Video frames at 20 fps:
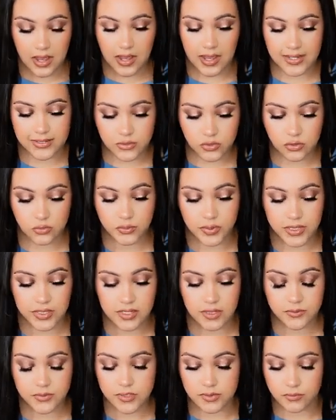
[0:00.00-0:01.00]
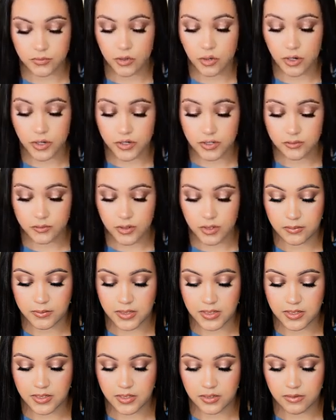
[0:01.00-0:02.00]
I do pick up some cardamom
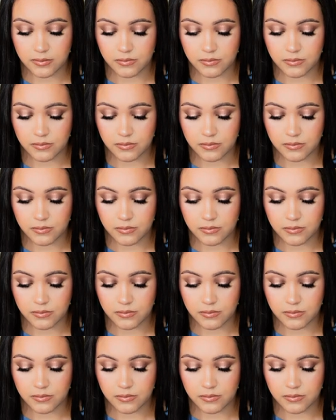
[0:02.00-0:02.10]
in here.